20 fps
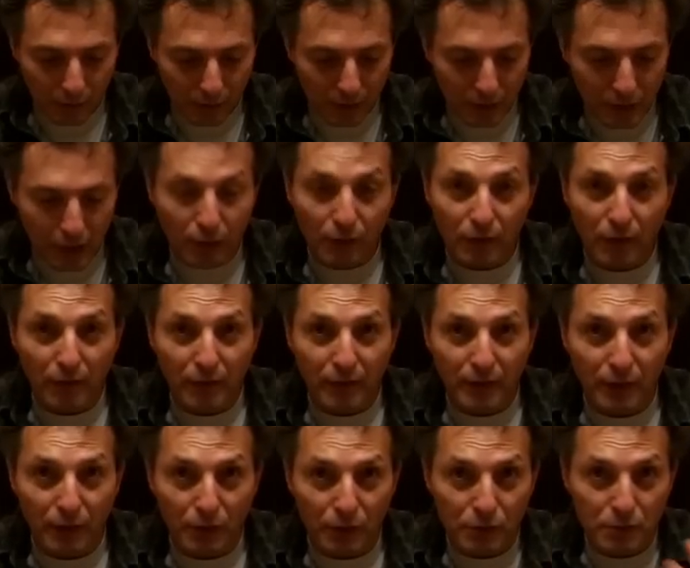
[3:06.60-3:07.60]
instead of
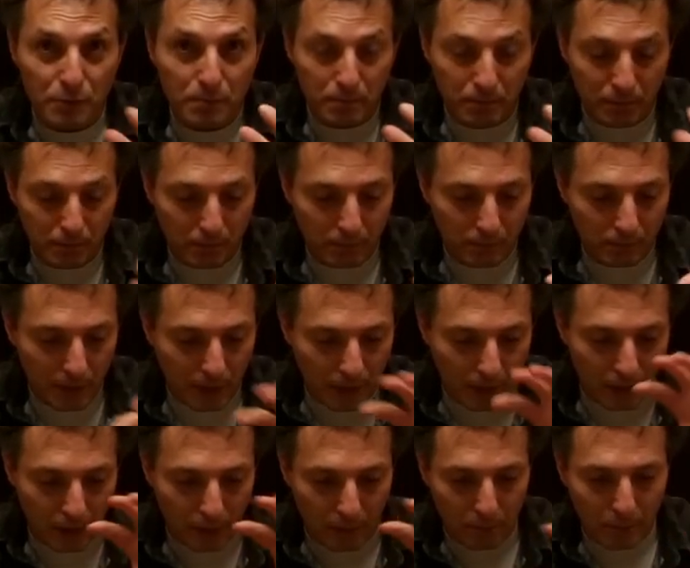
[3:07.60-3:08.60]
having those
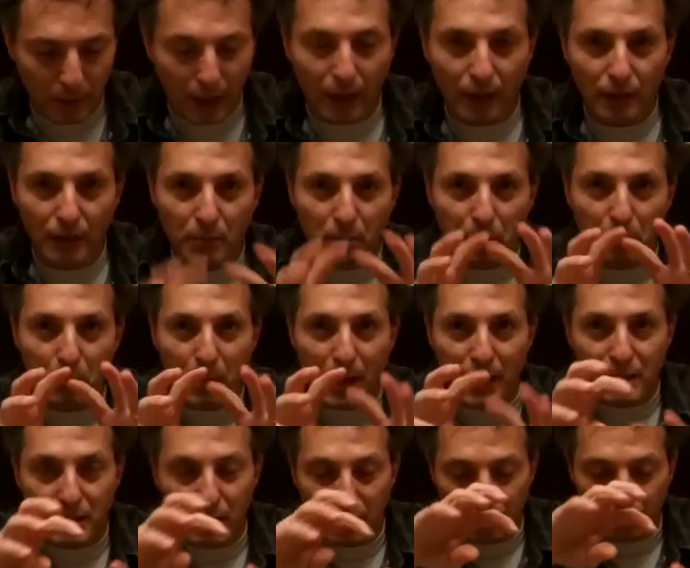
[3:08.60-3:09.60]
big
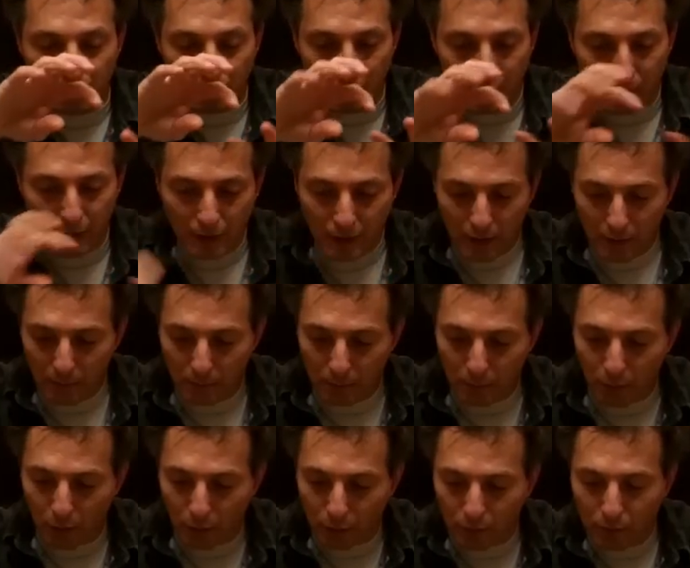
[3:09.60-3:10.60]
massive
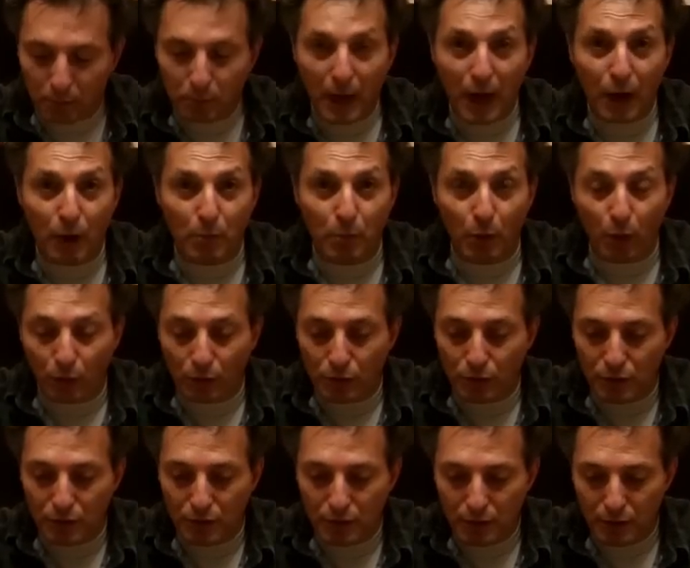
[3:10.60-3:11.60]
power
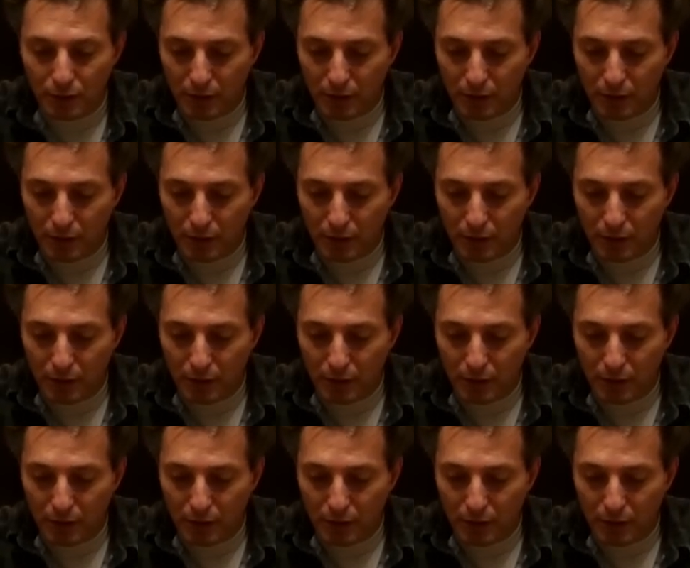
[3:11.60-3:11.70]
blocks.